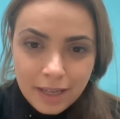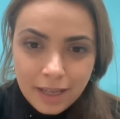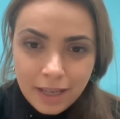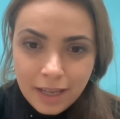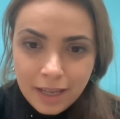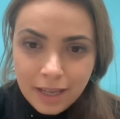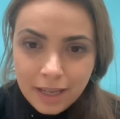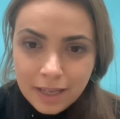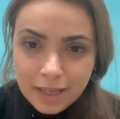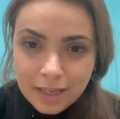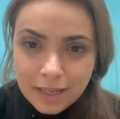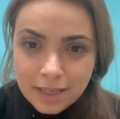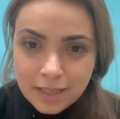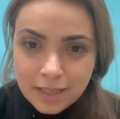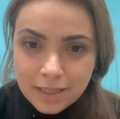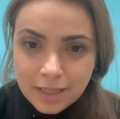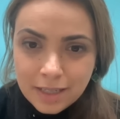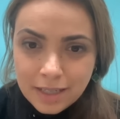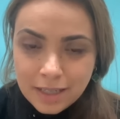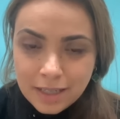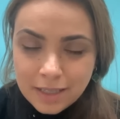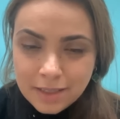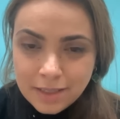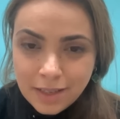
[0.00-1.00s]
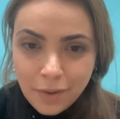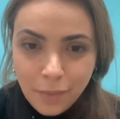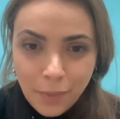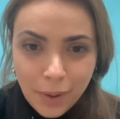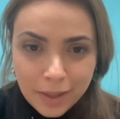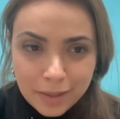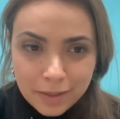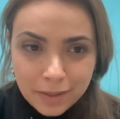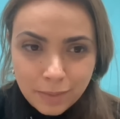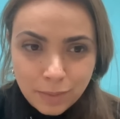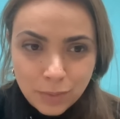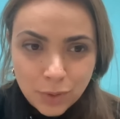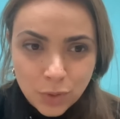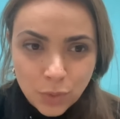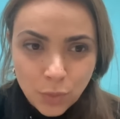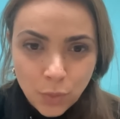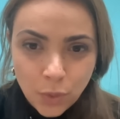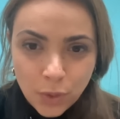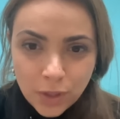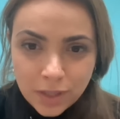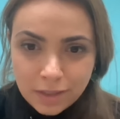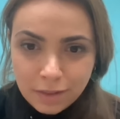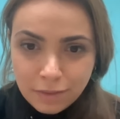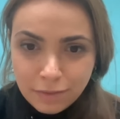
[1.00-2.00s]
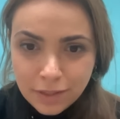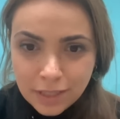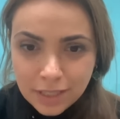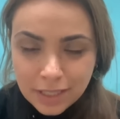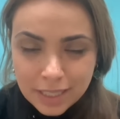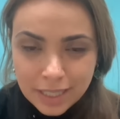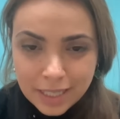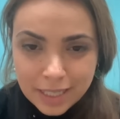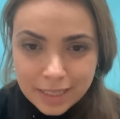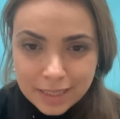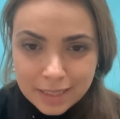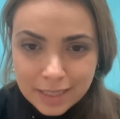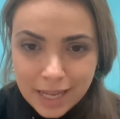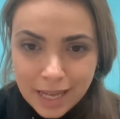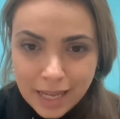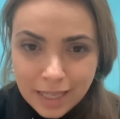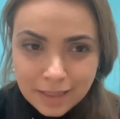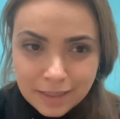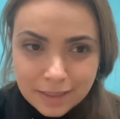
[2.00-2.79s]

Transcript: and direct them toward a field like that